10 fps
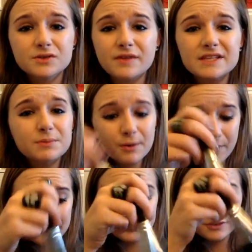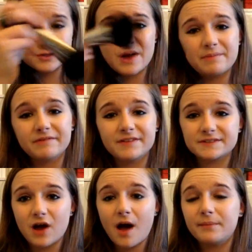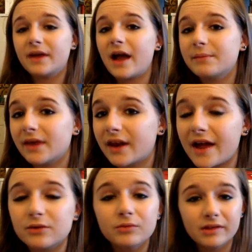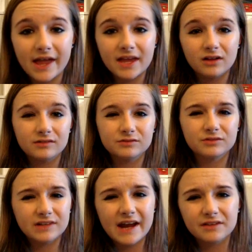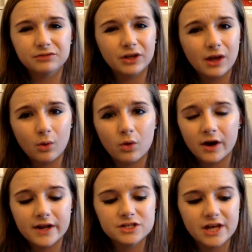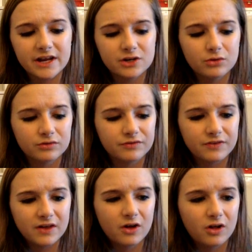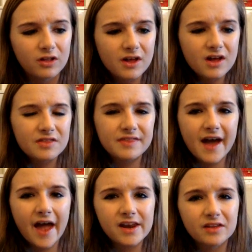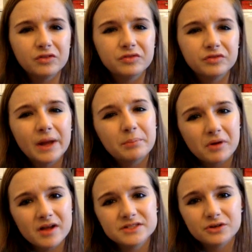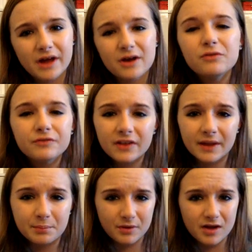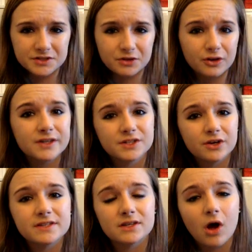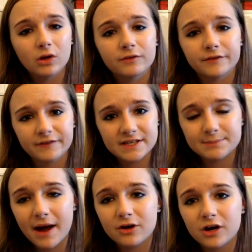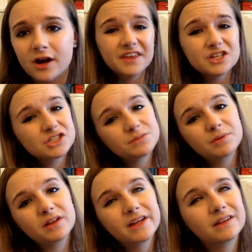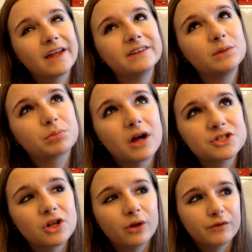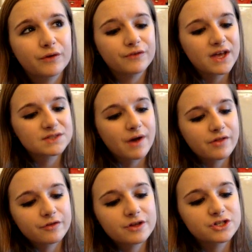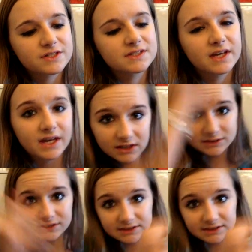So that's where one little swipe of this got me. I mean, I don't like kind of looking orange, and I don't feel that I don't feel like bronzer looks good as an all-over face powder. I think it should be like lightly brushed all over your face rather than just like